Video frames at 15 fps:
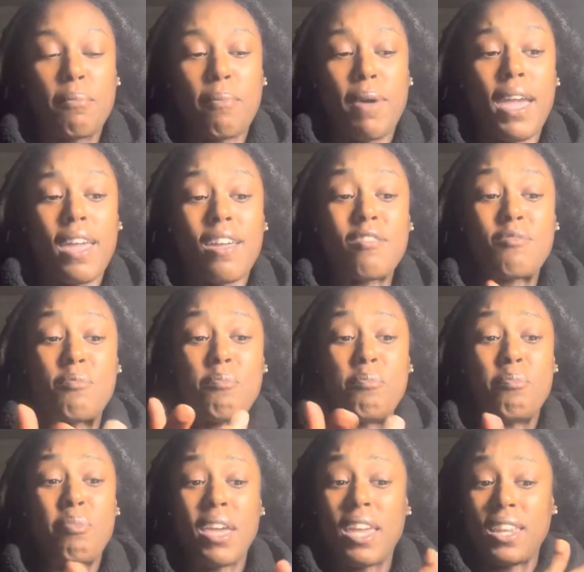may have
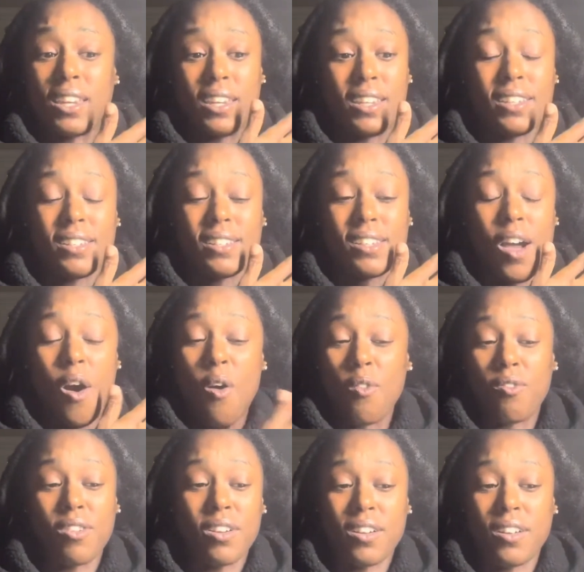been
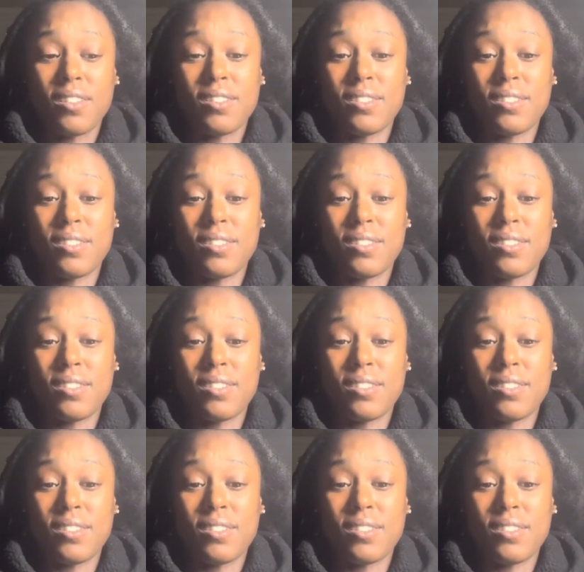over.